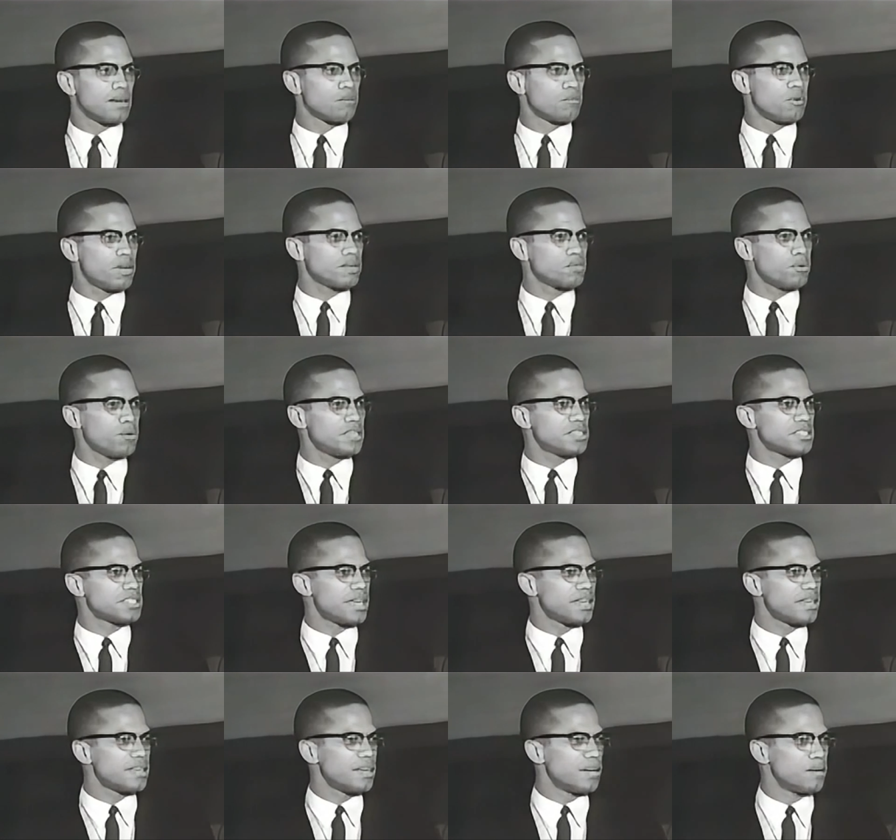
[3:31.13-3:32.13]
What is
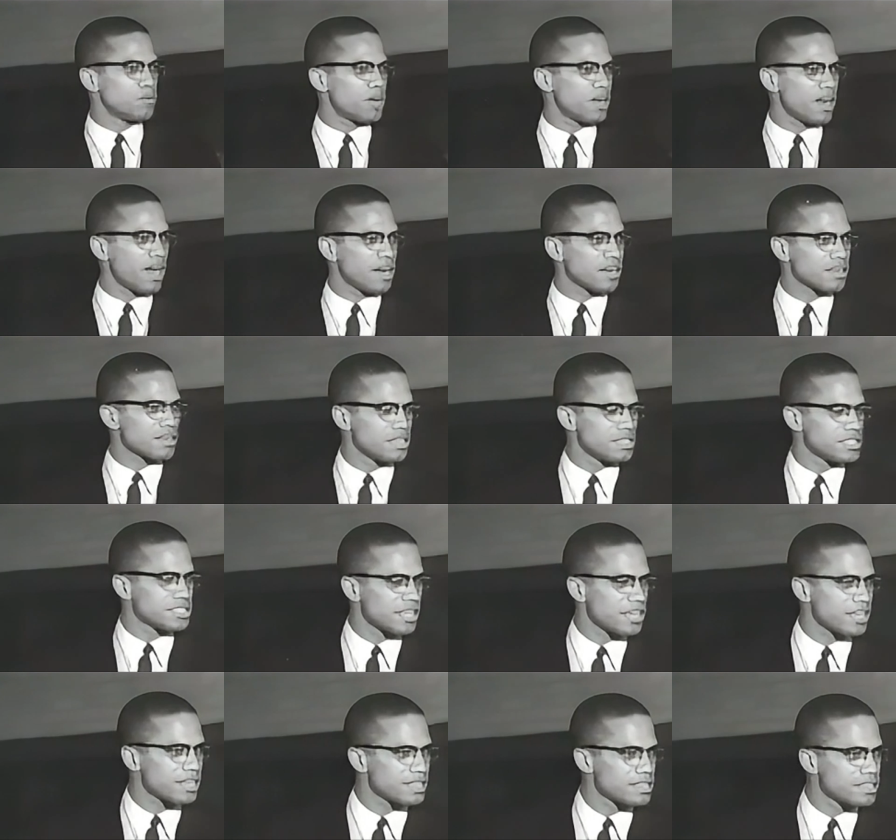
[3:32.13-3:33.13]
that? No, what article is
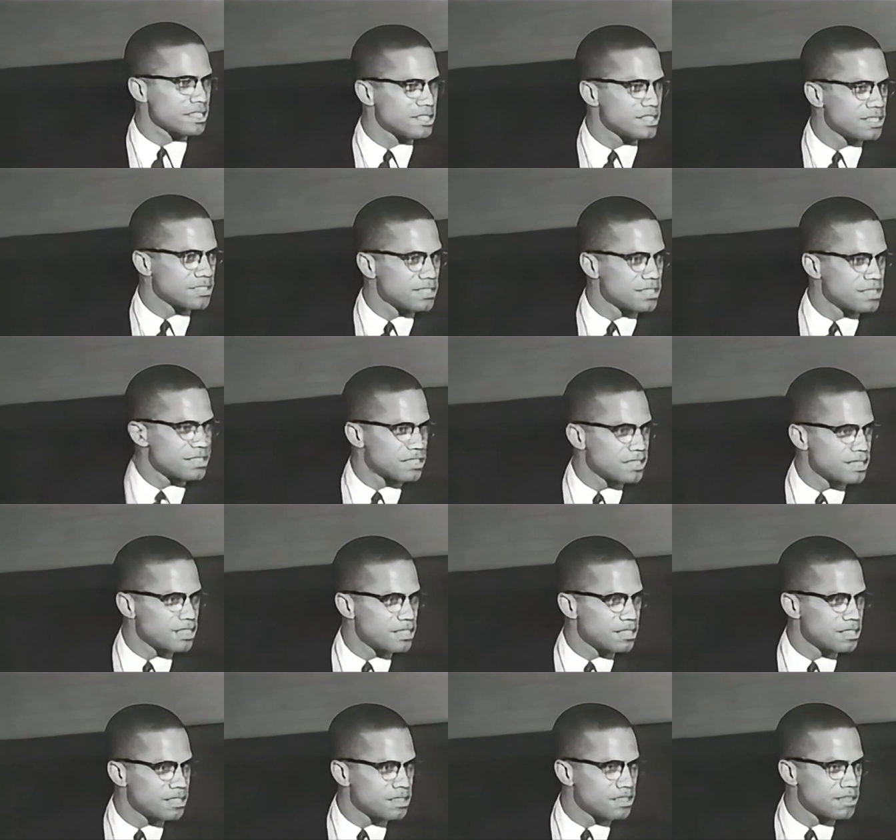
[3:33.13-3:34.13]
that? Second
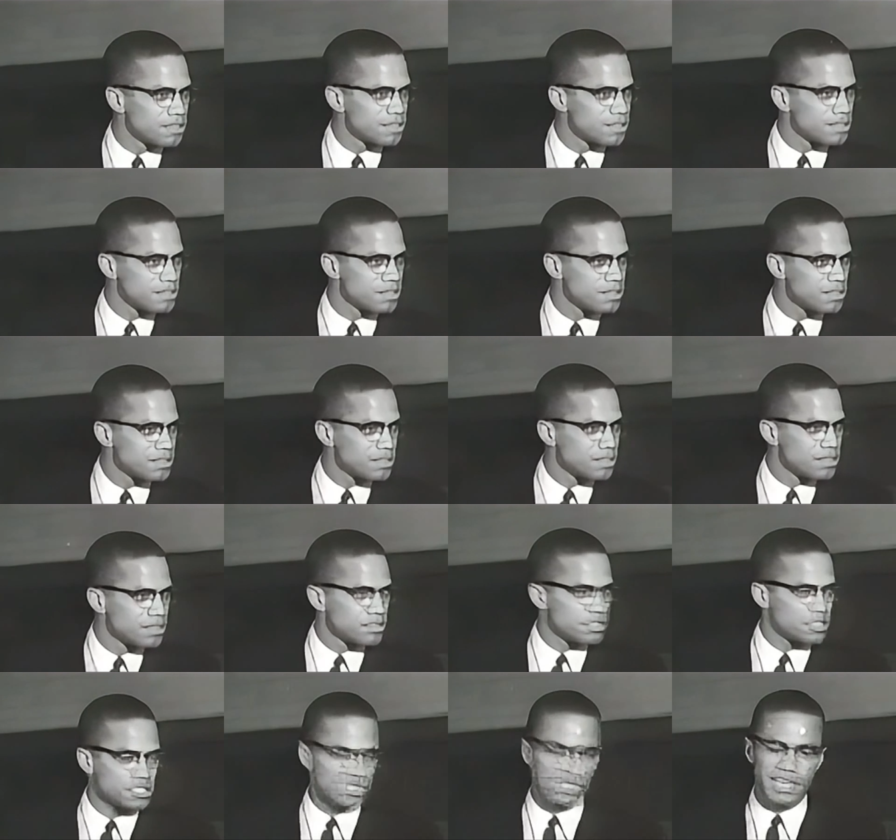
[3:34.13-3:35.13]
Amendment.
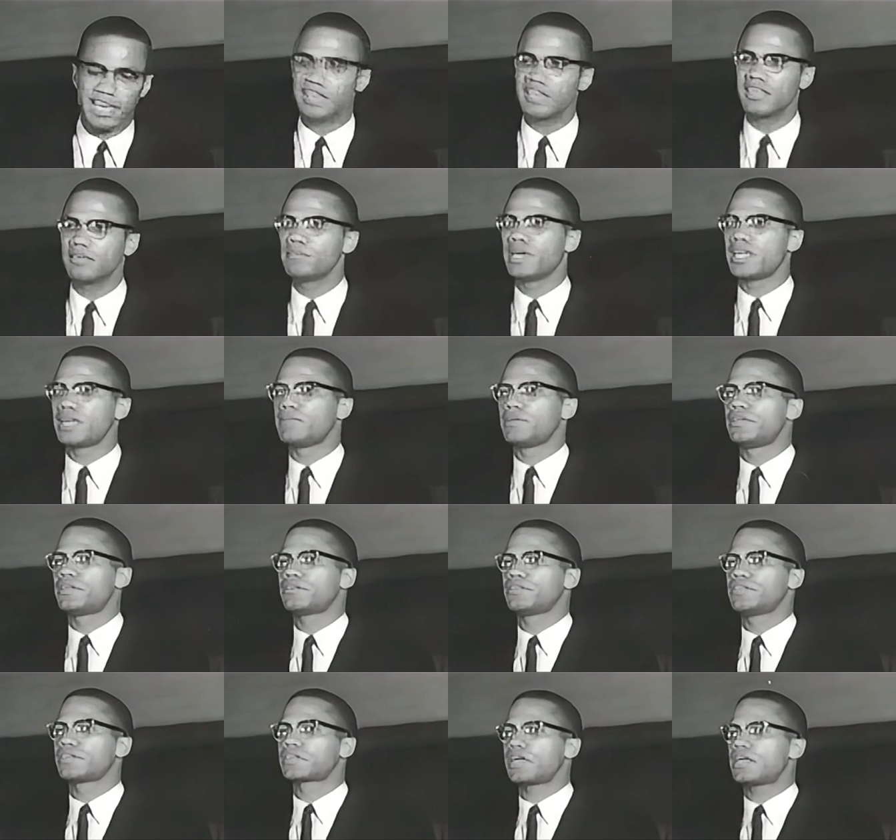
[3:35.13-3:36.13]
The Second
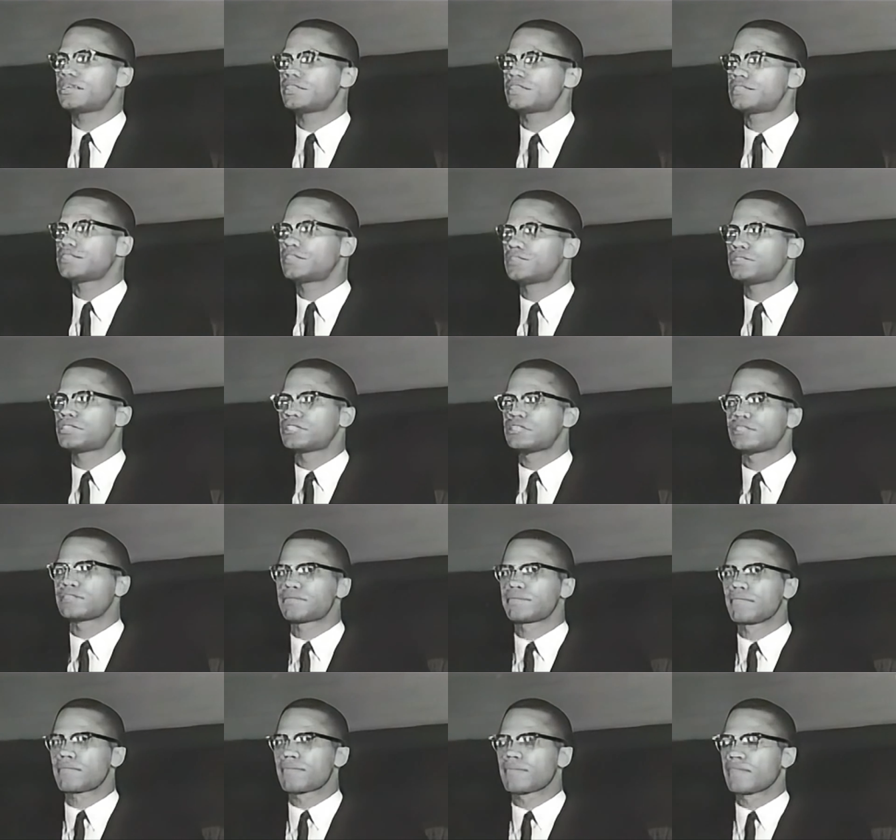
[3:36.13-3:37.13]
Amendment to the Constitution
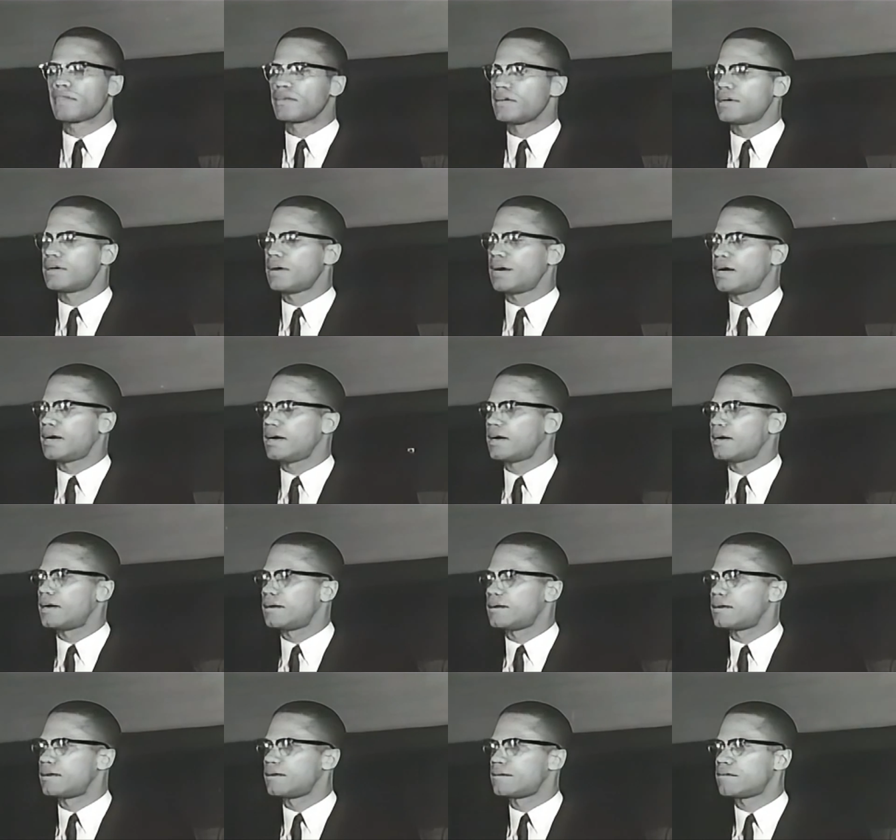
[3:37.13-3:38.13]

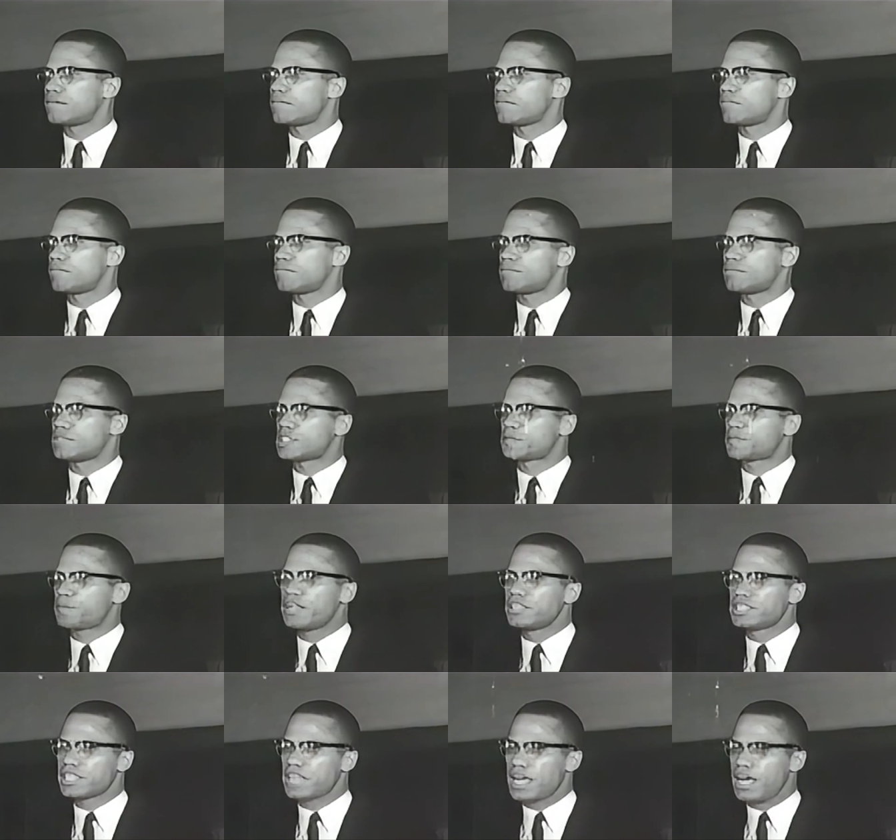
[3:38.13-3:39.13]

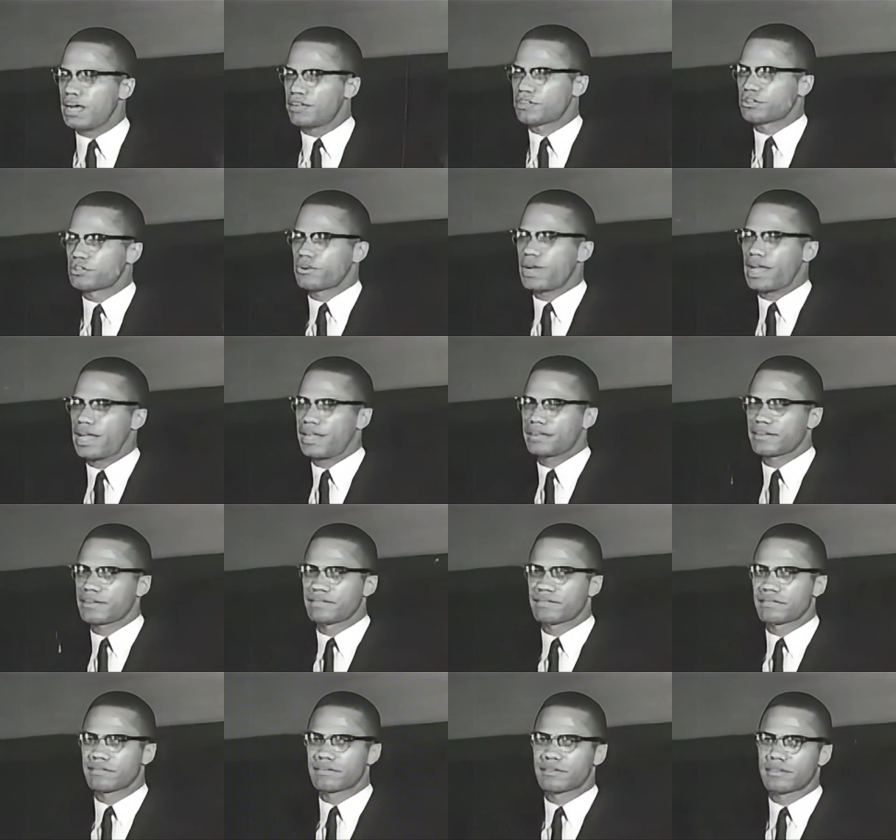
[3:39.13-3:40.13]
spells out the right
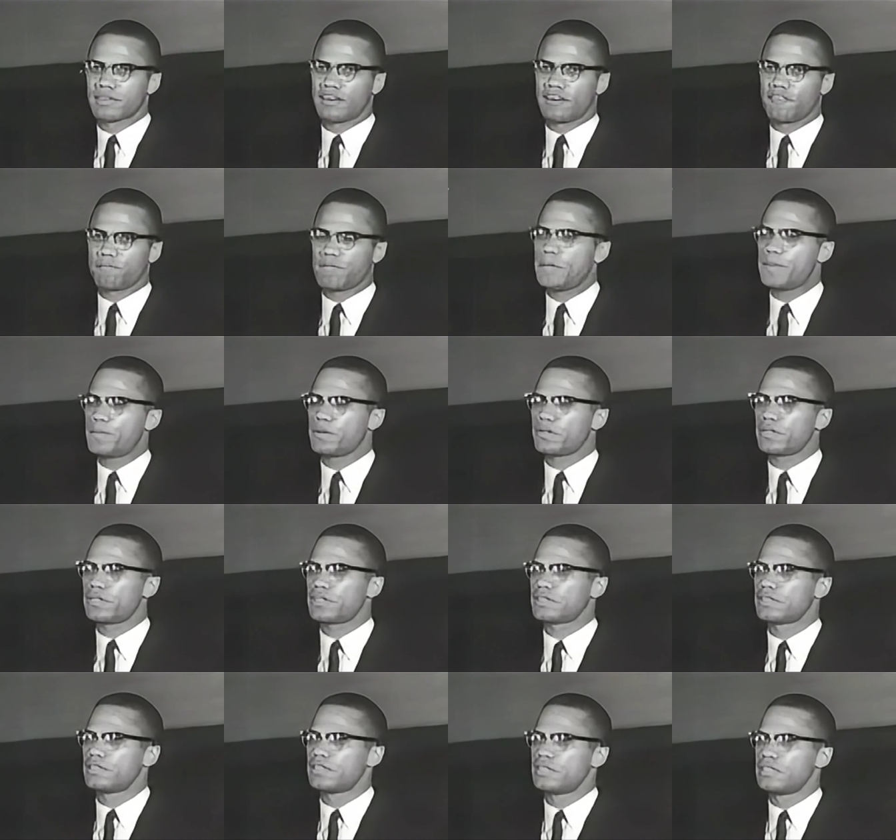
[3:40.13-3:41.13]
of
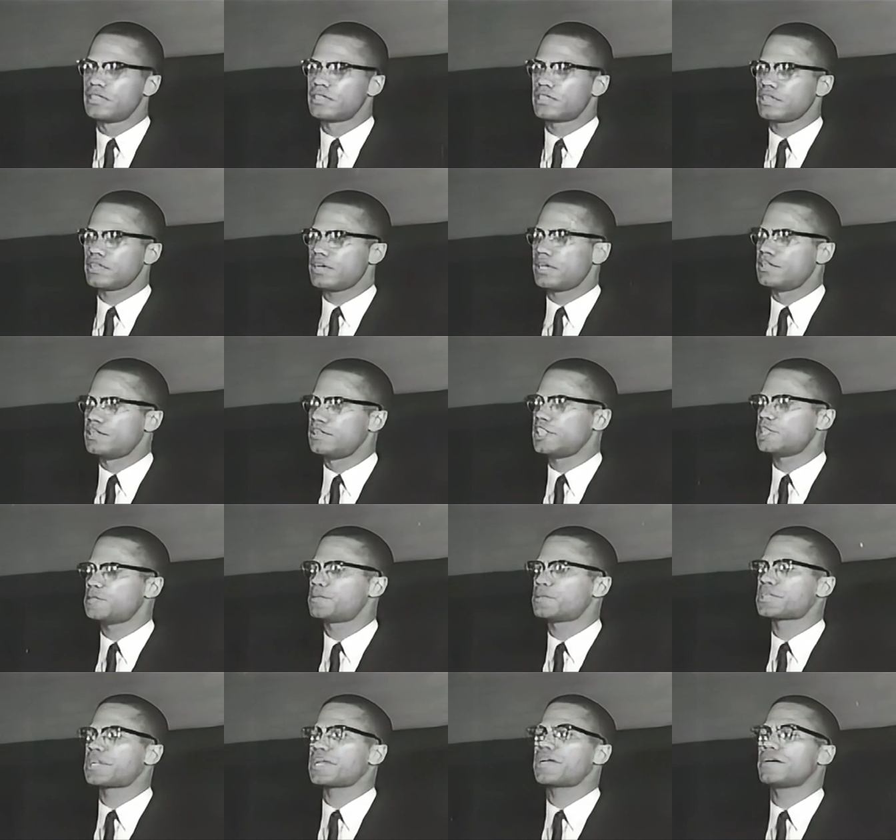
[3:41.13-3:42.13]
people under this
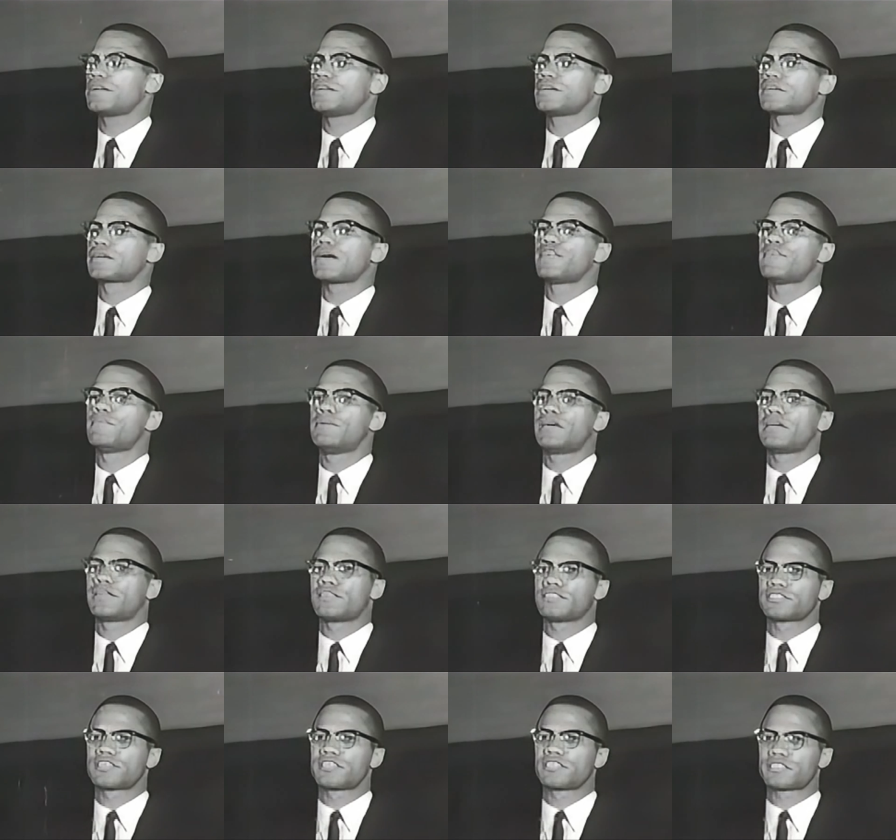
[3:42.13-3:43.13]
particular
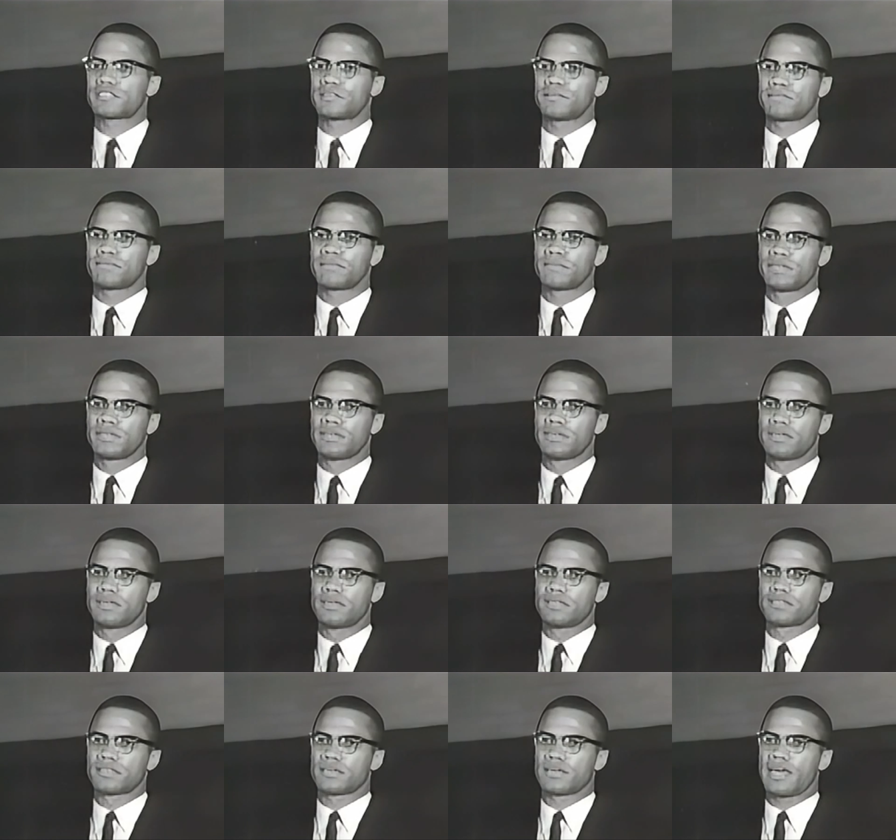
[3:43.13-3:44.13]
governmental system
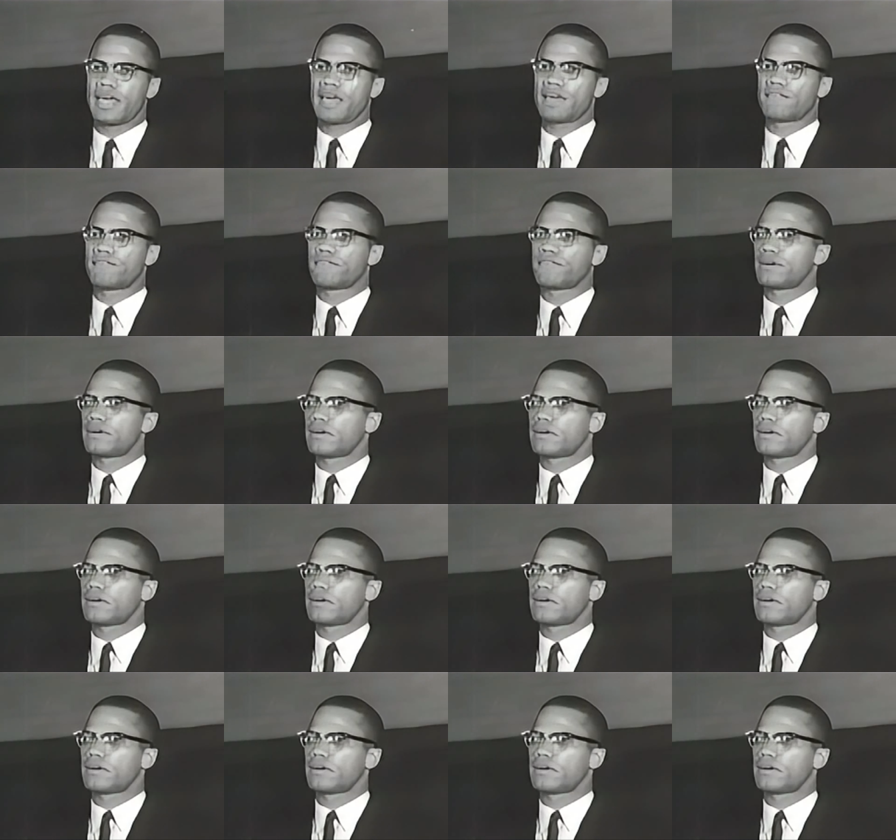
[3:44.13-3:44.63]
to have